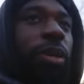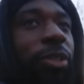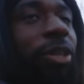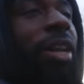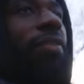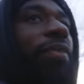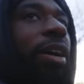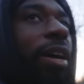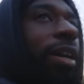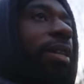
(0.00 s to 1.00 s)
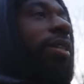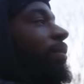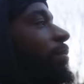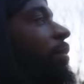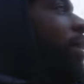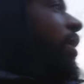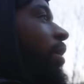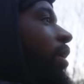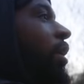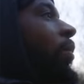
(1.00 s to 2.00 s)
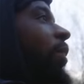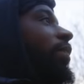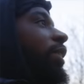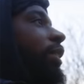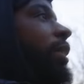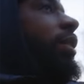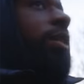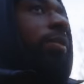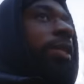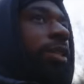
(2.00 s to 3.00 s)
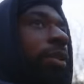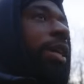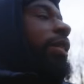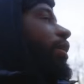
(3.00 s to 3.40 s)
and I'm trying to find wherever the sun is, and we're just gonna head